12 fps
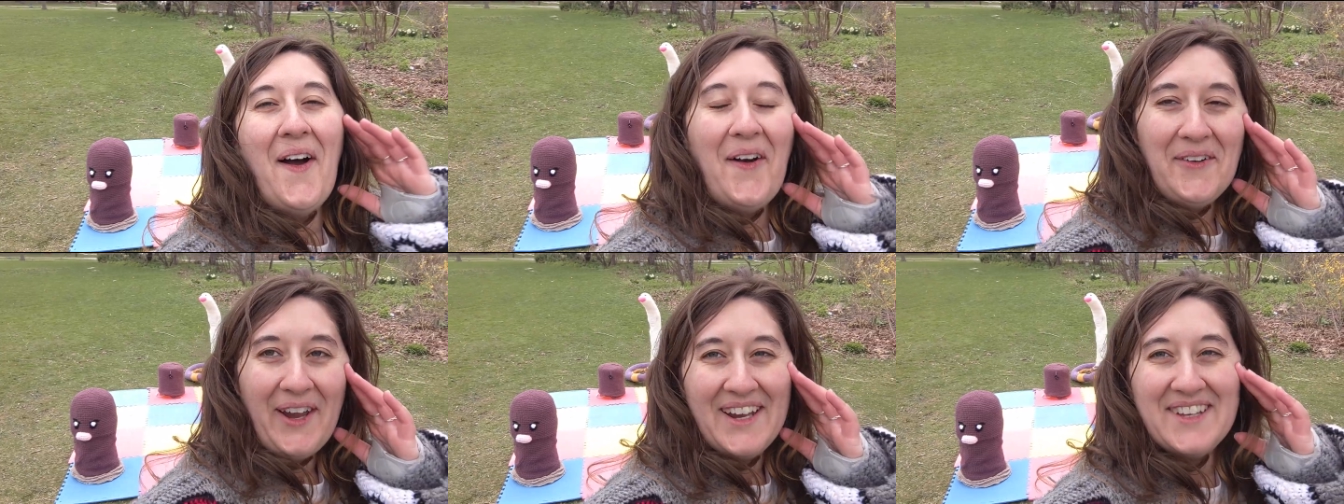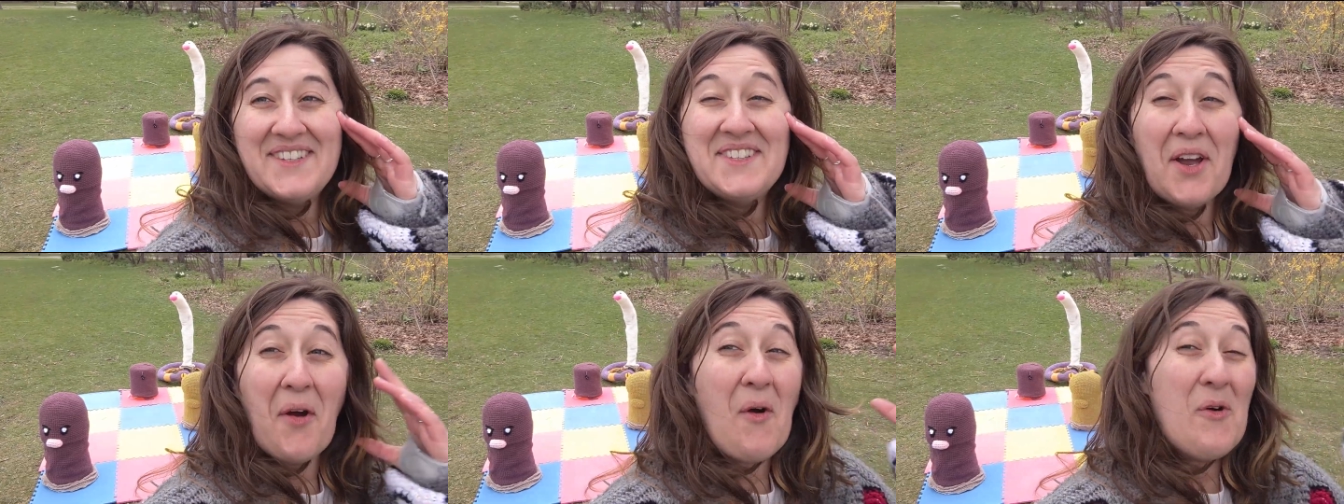Okay,
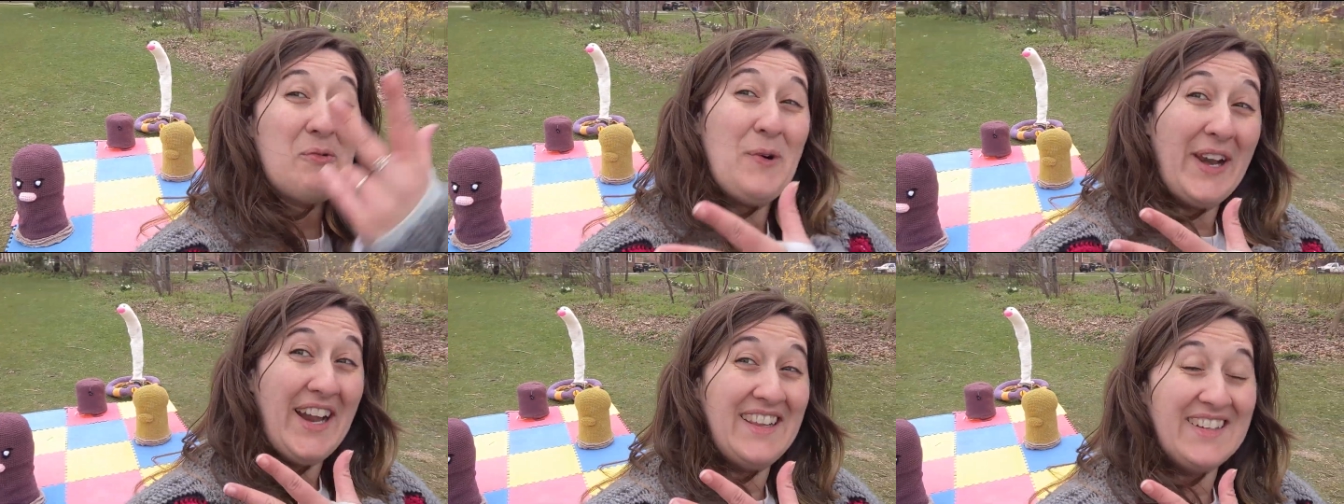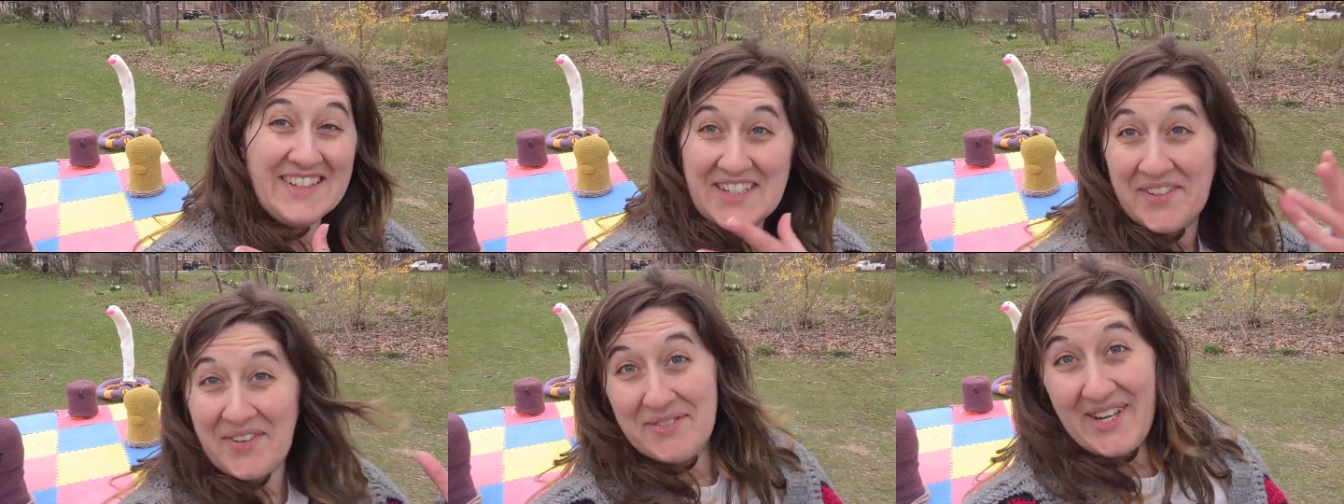so what I
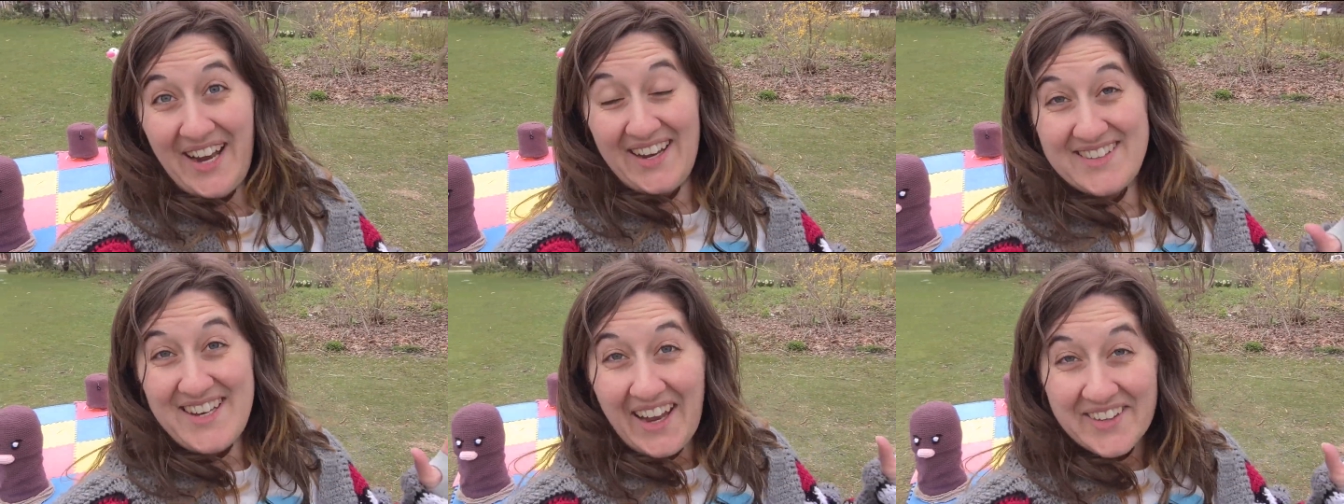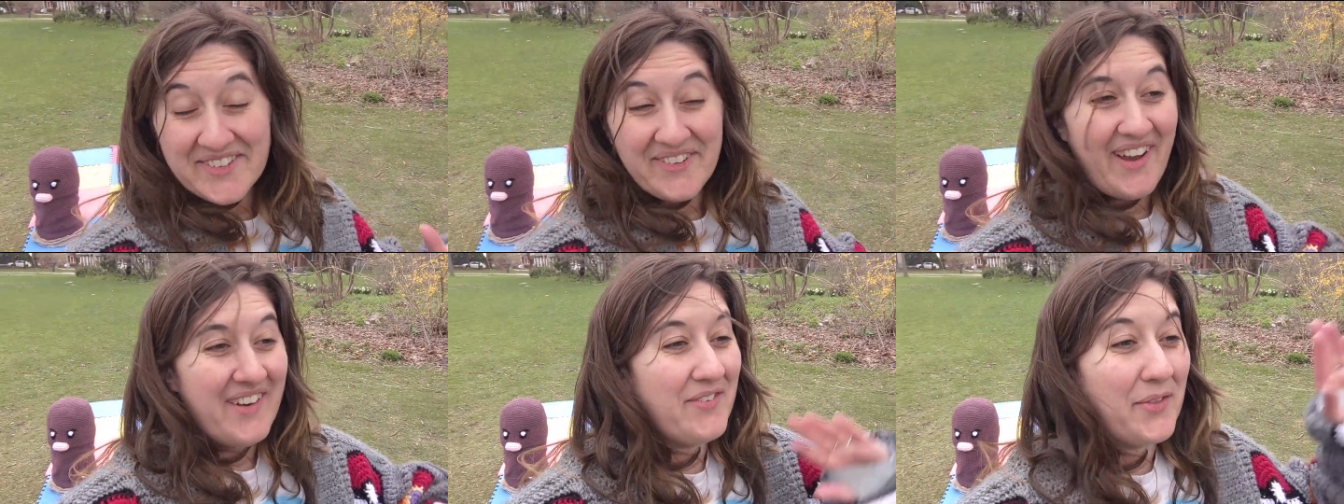learned from today's test
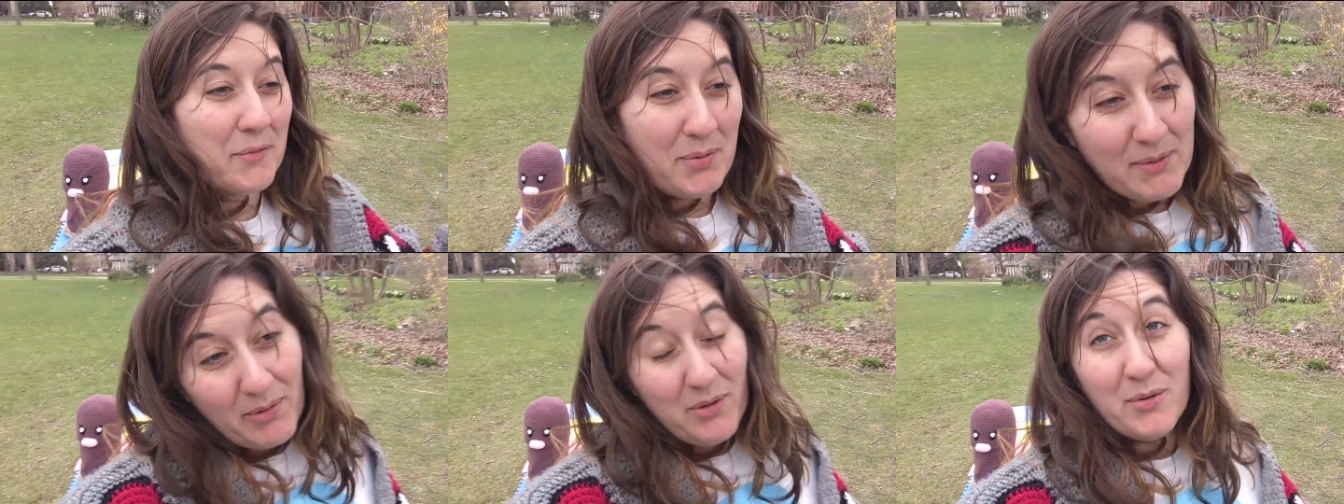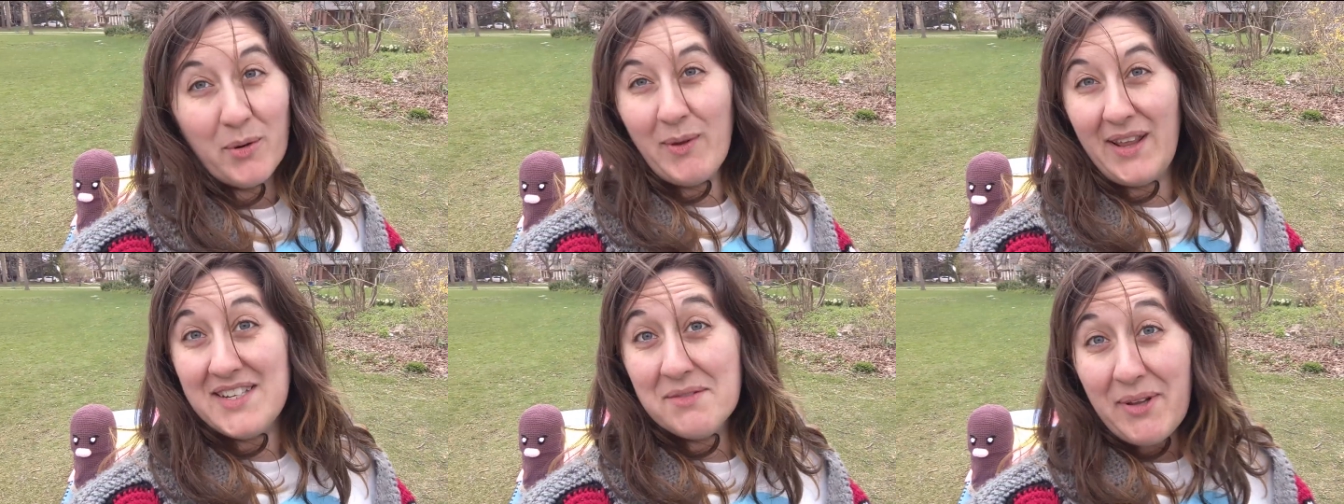run, the people who were
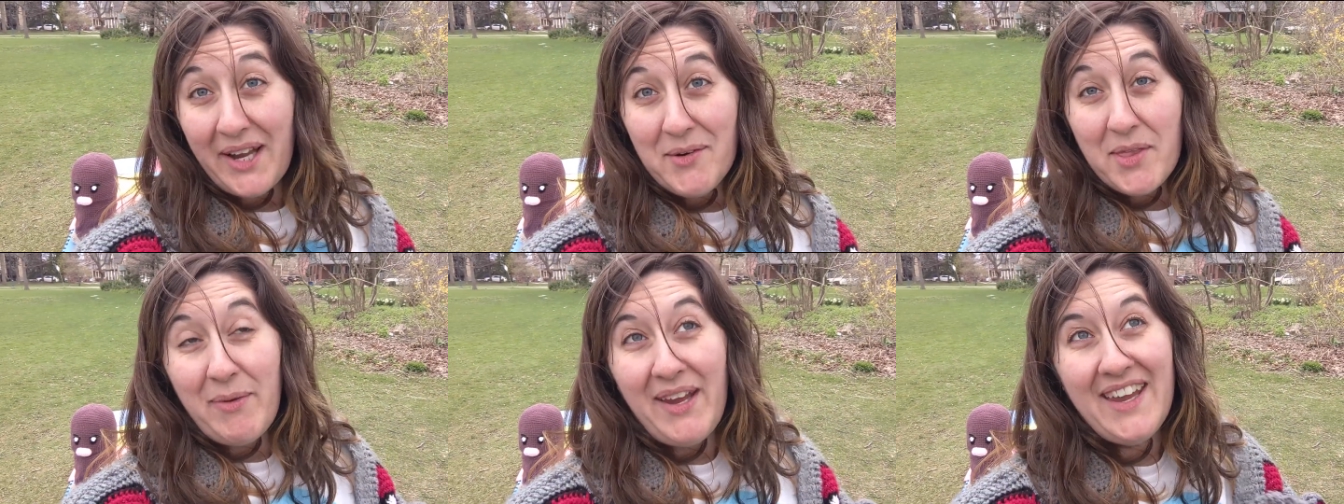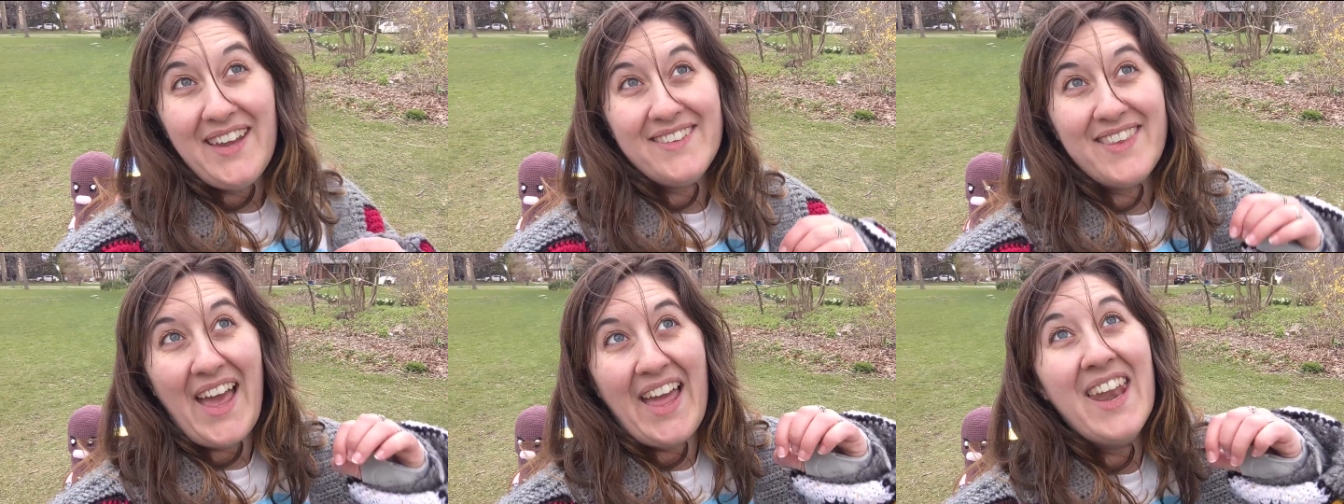willing to play with me,
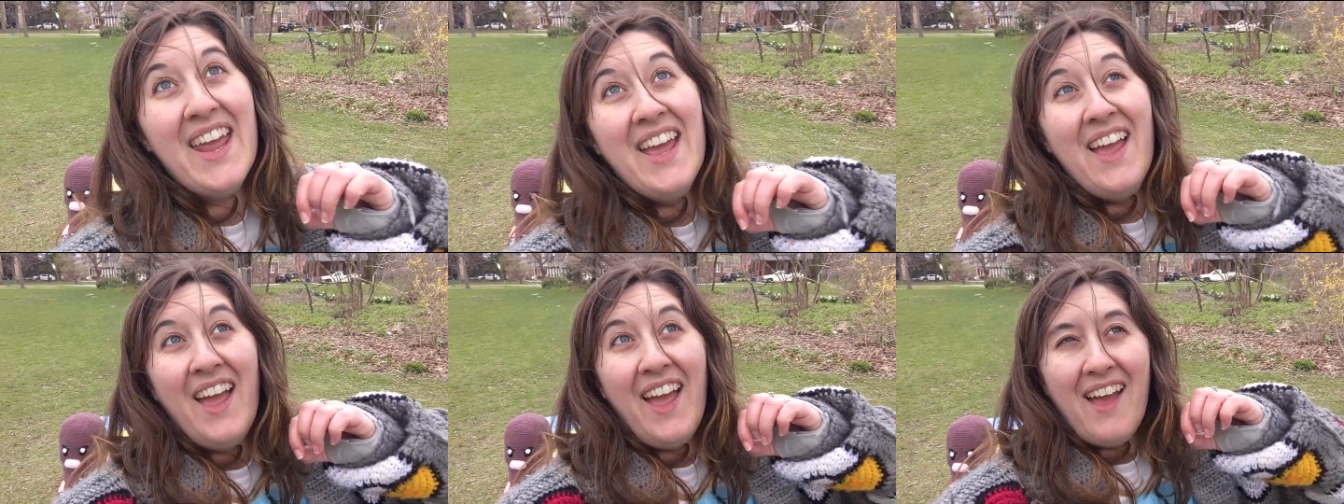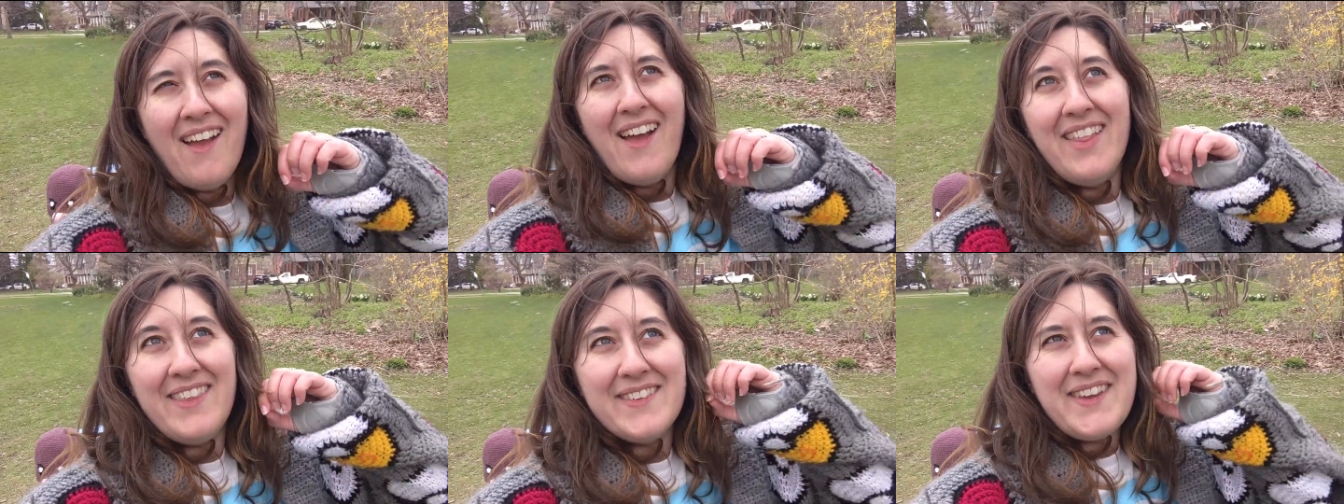is that
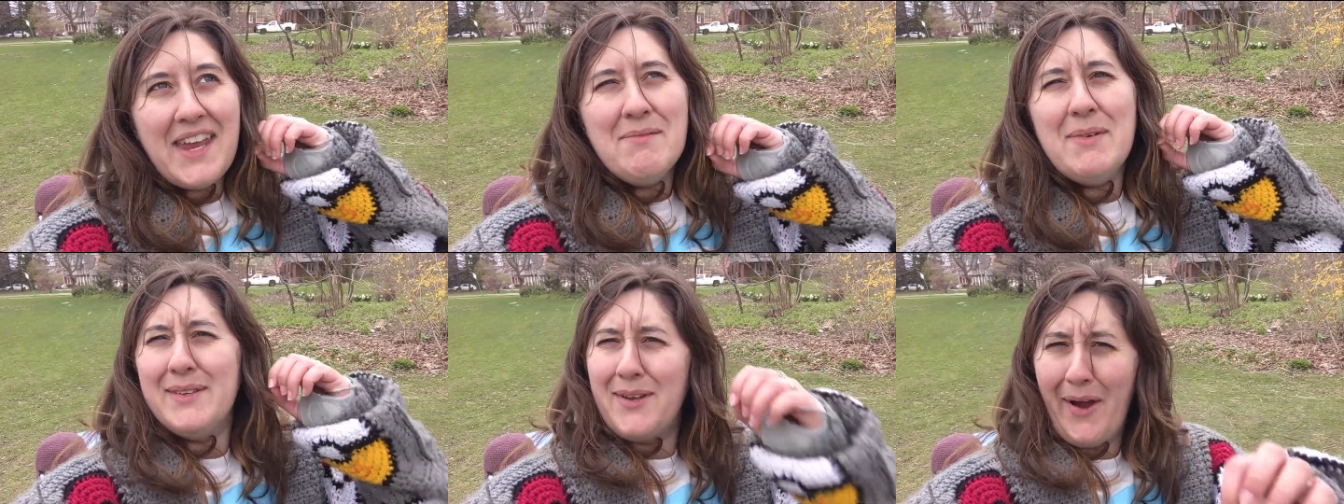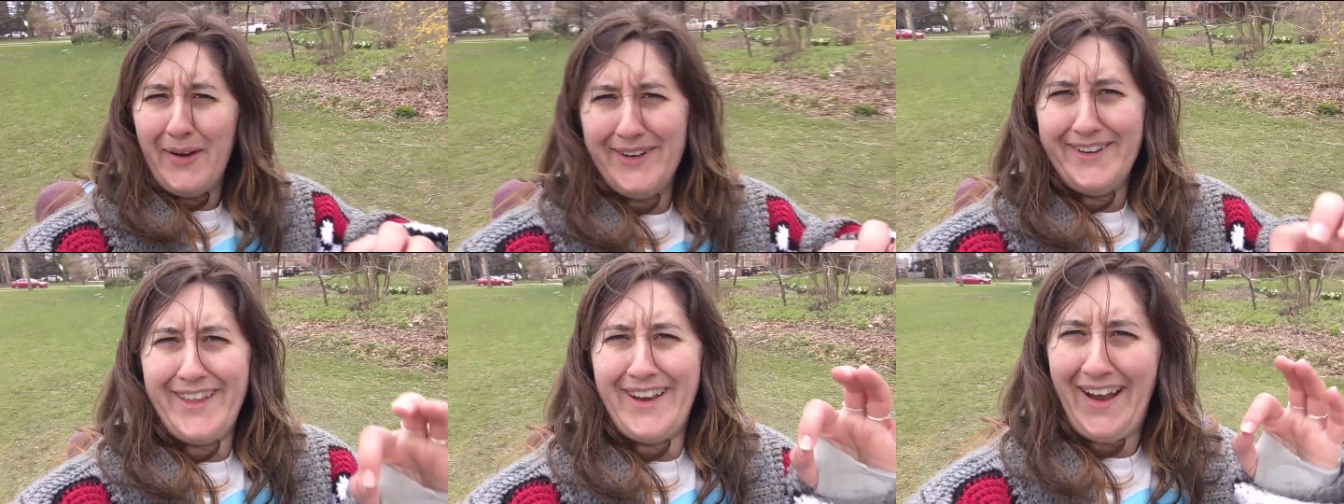this game is
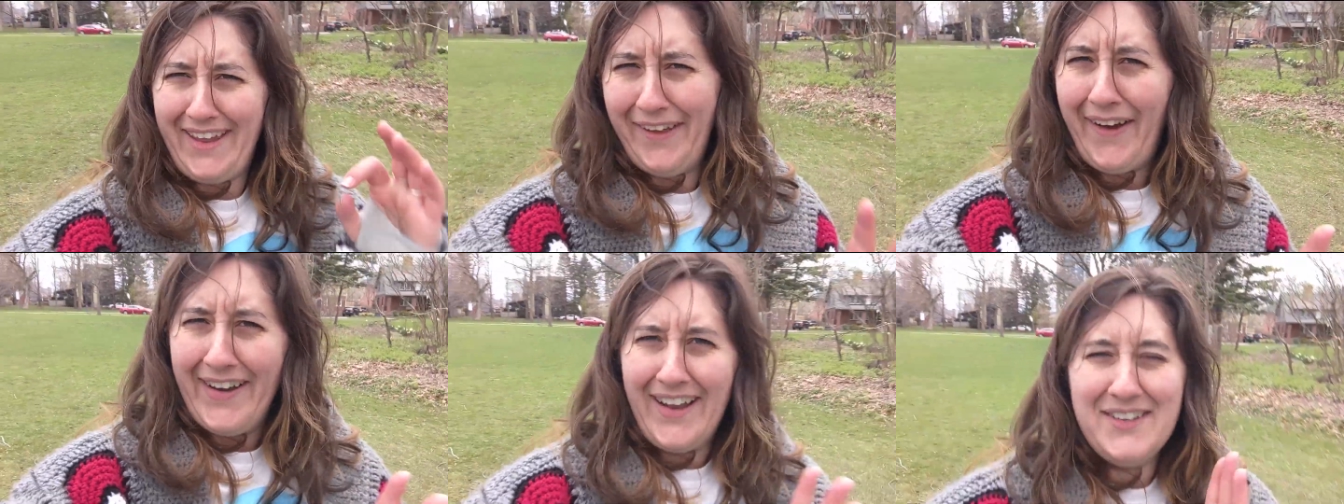harder than I thought.